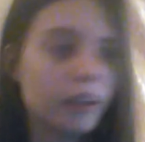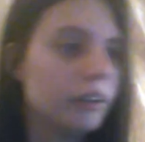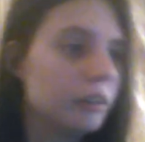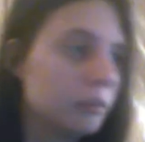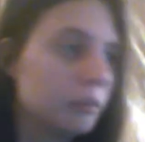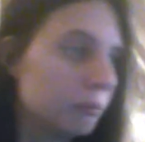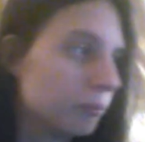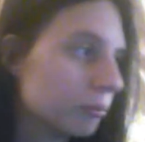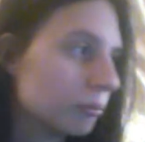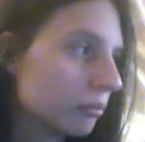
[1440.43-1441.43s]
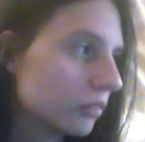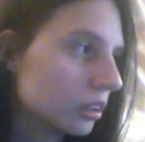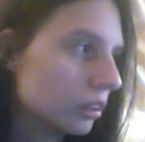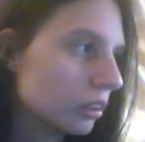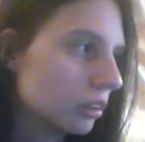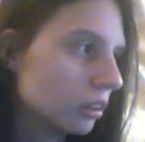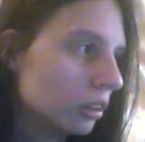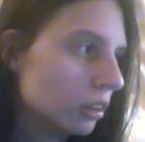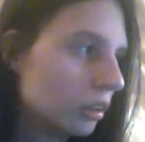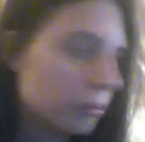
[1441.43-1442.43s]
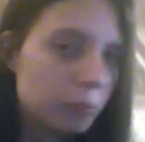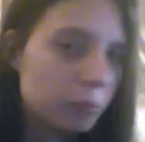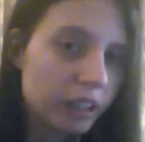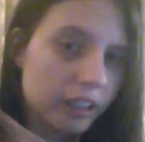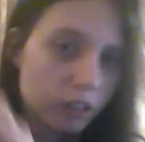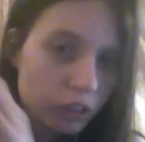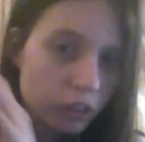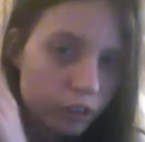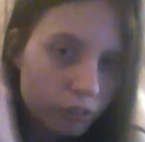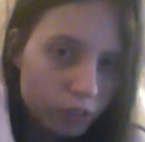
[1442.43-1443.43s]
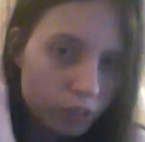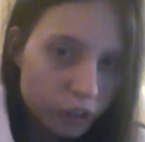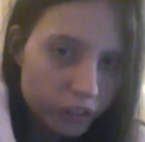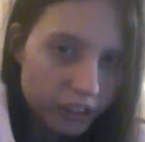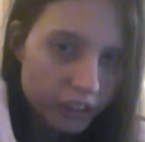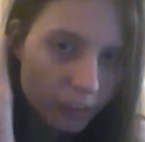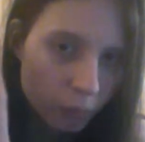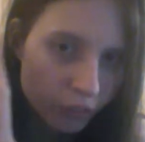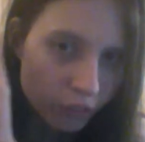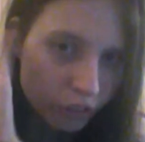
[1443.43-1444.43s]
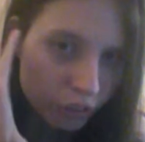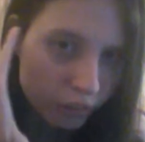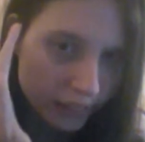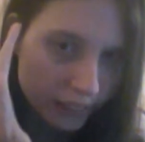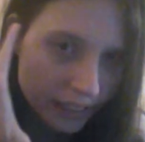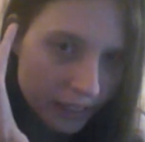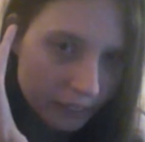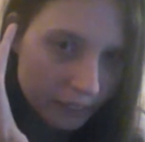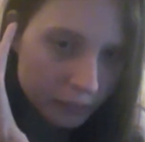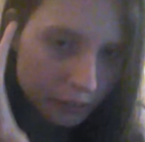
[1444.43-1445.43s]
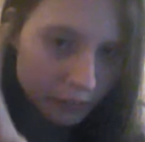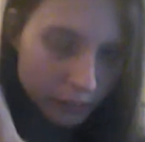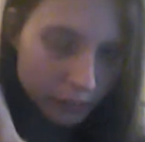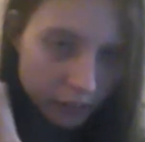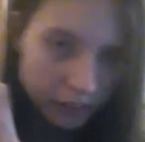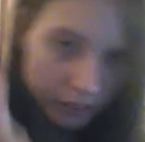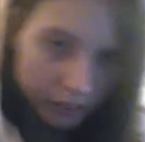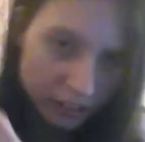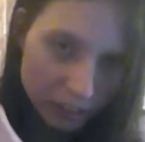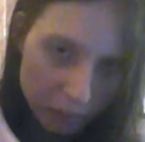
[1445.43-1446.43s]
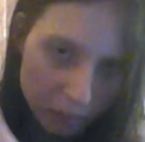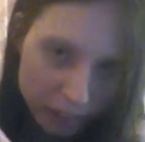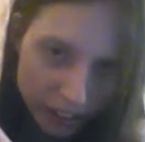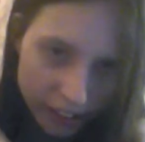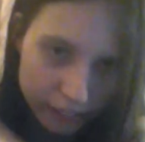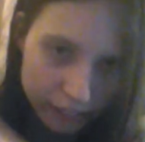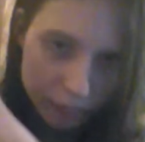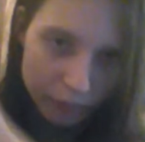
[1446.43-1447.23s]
um, but again, you're using it with your right hand. This is my right hand.